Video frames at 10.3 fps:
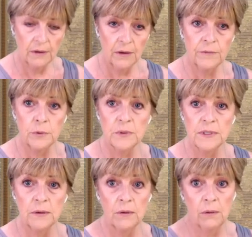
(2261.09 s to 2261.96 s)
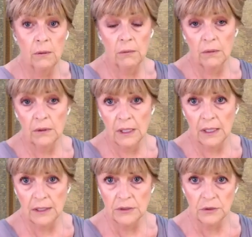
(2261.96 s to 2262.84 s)
We've also got the
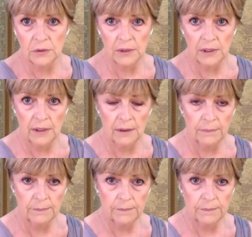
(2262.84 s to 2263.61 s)
angel there.